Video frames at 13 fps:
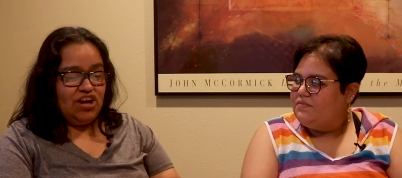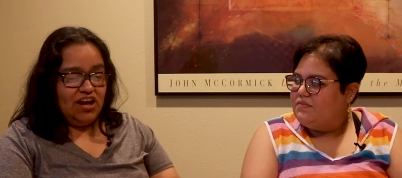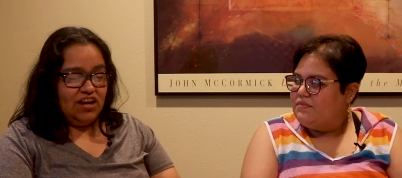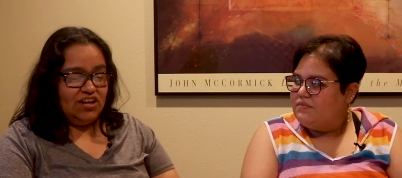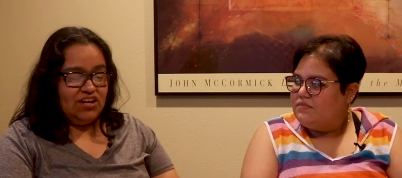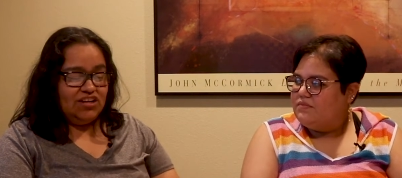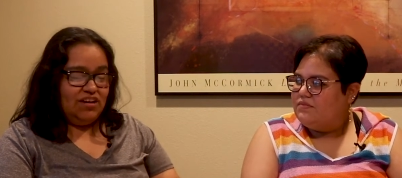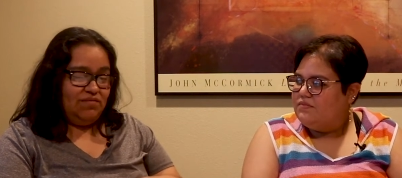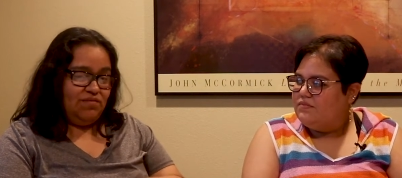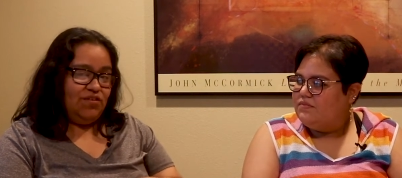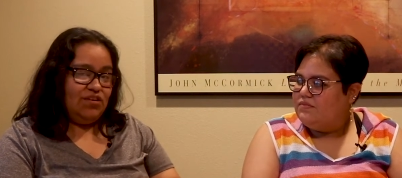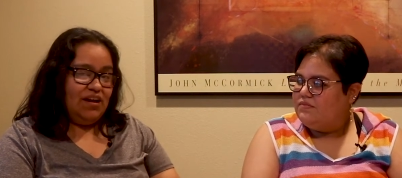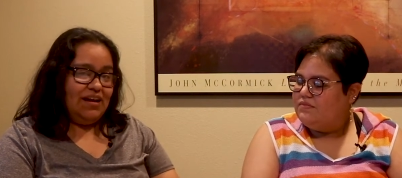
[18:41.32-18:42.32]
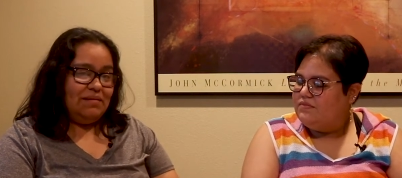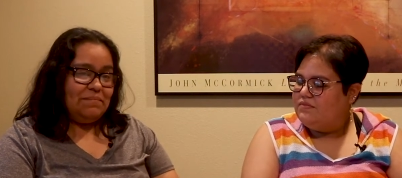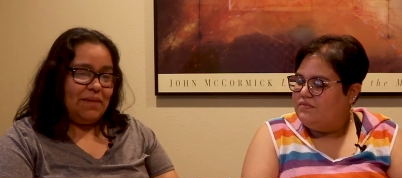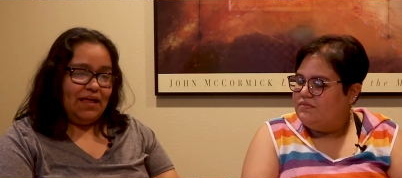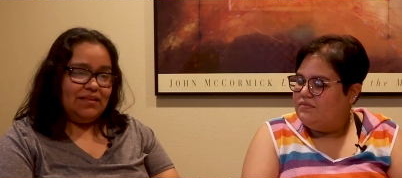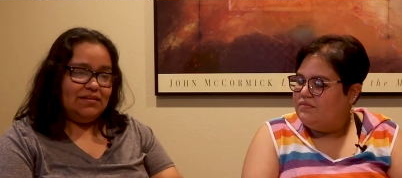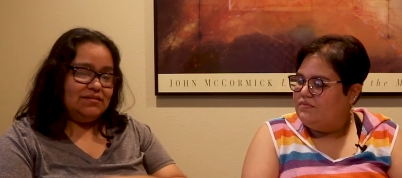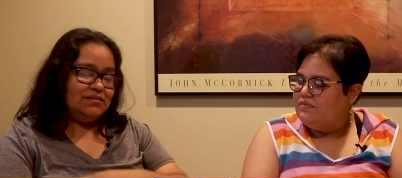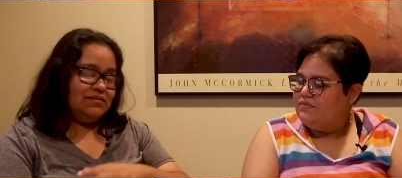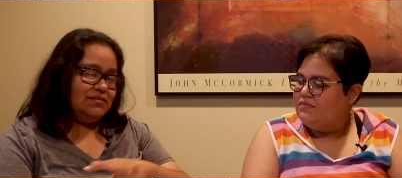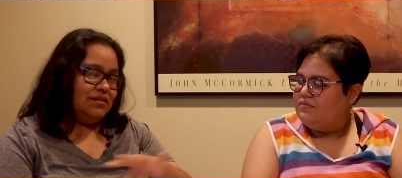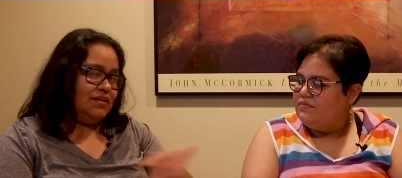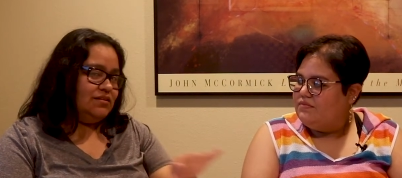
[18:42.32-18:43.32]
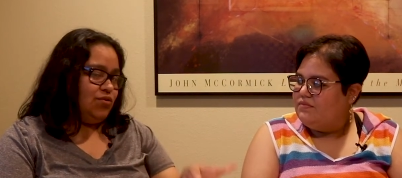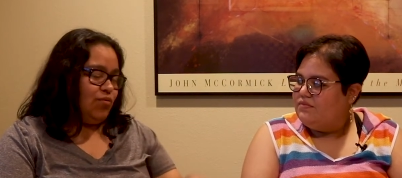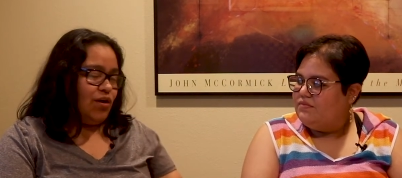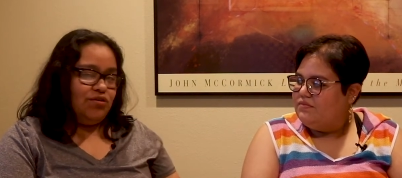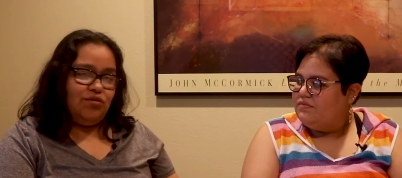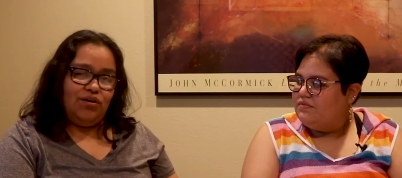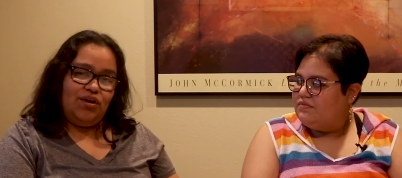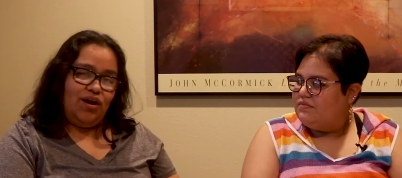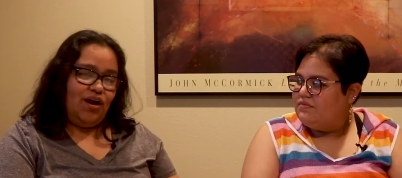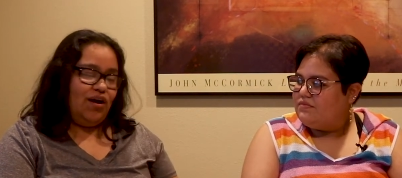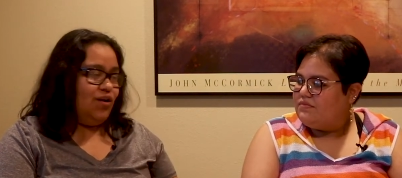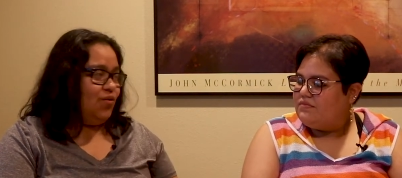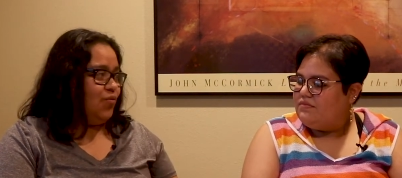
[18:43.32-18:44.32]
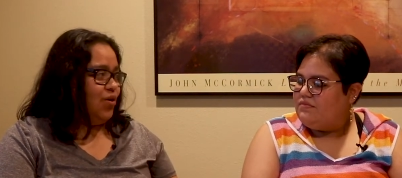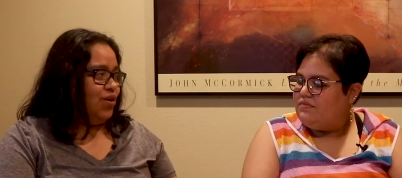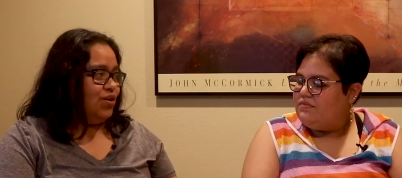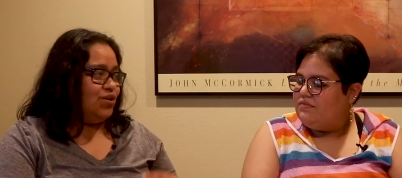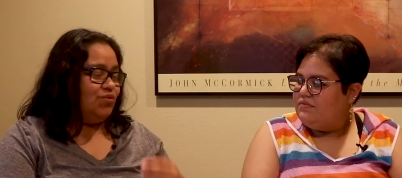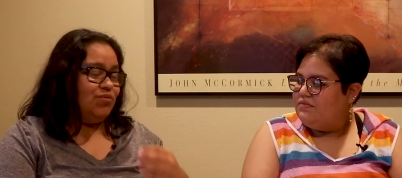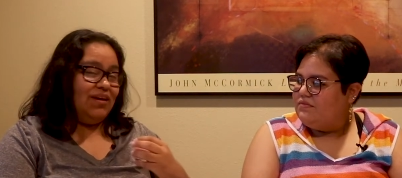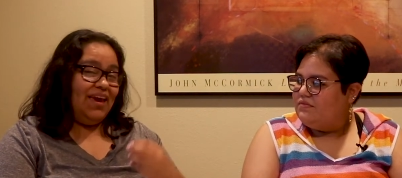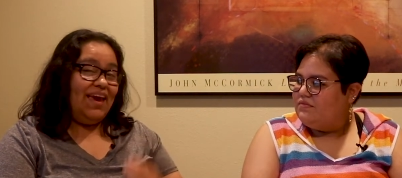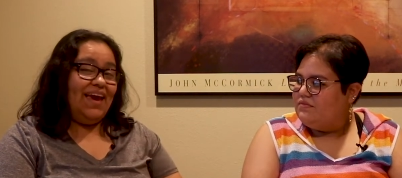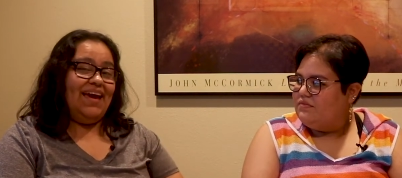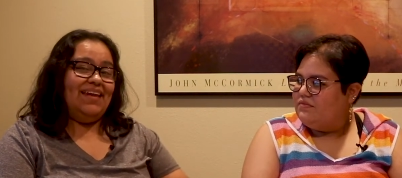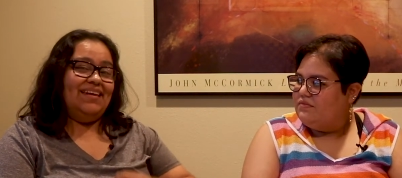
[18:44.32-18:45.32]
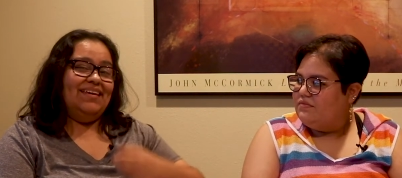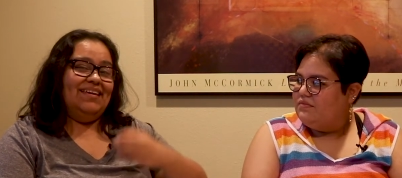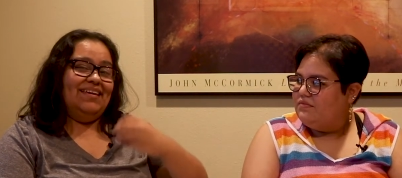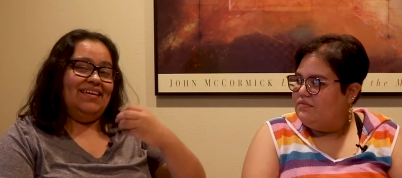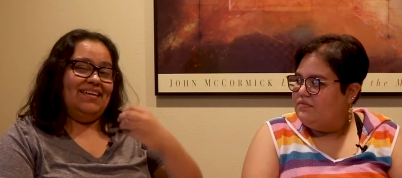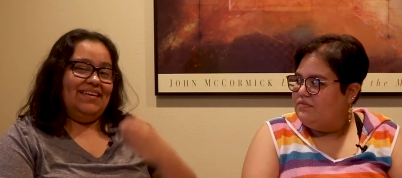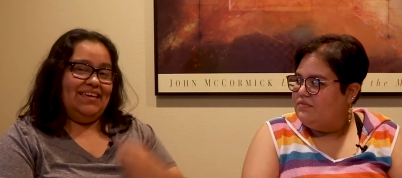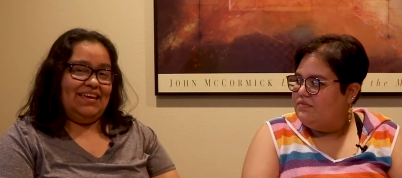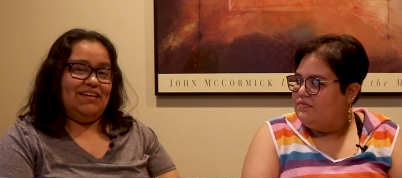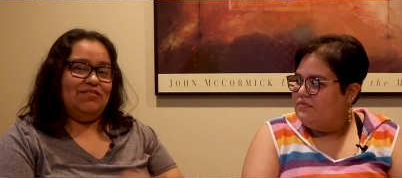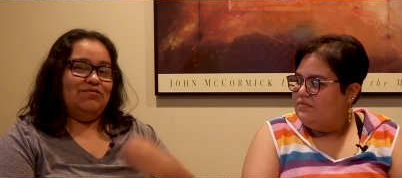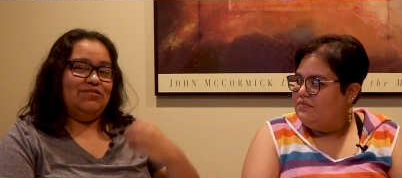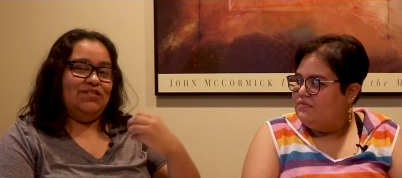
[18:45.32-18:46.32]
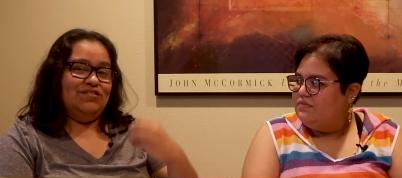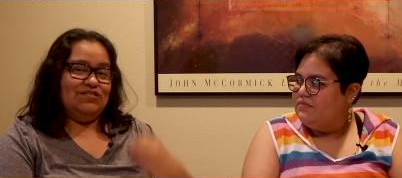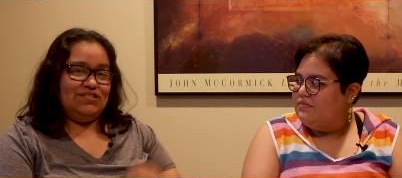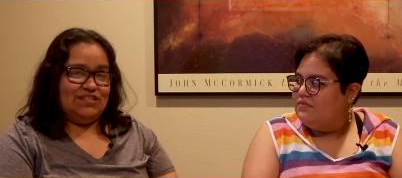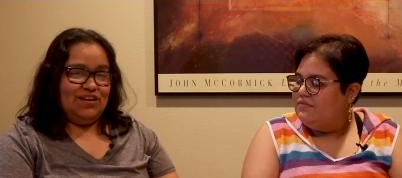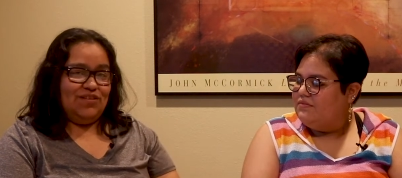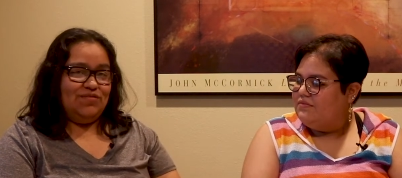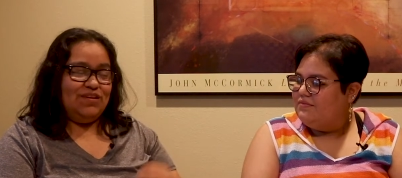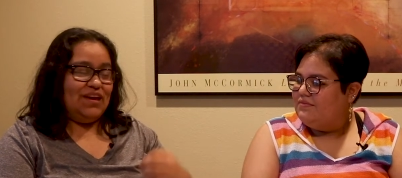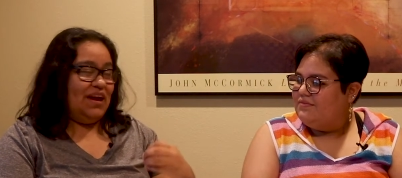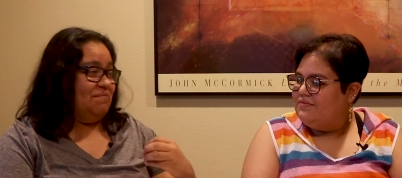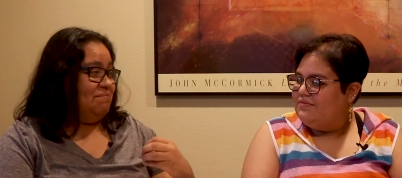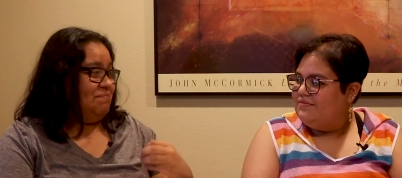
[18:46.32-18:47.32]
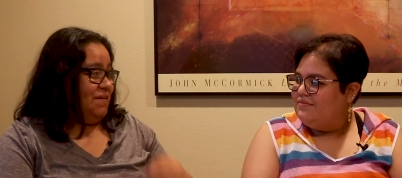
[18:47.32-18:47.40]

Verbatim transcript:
Speaker 1: not good, if you're not in balance, things around you are not gonna work. You can't kill yourself. You can't